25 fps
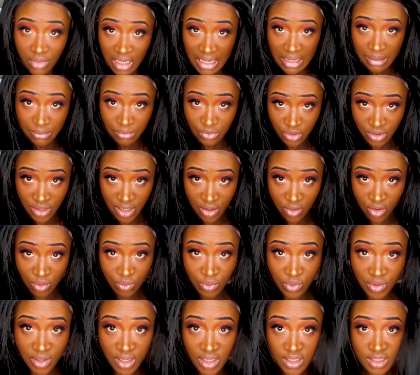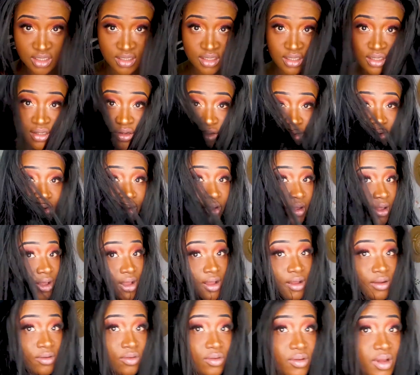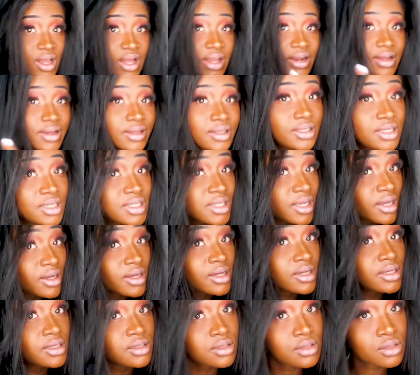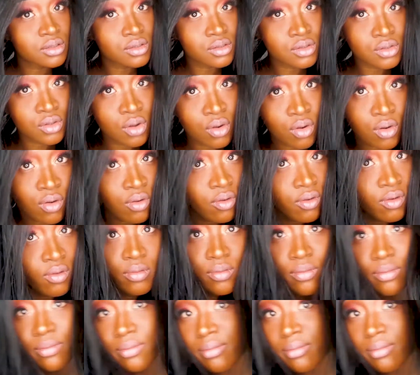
I'm not that complicated either. Look at it. This hair is so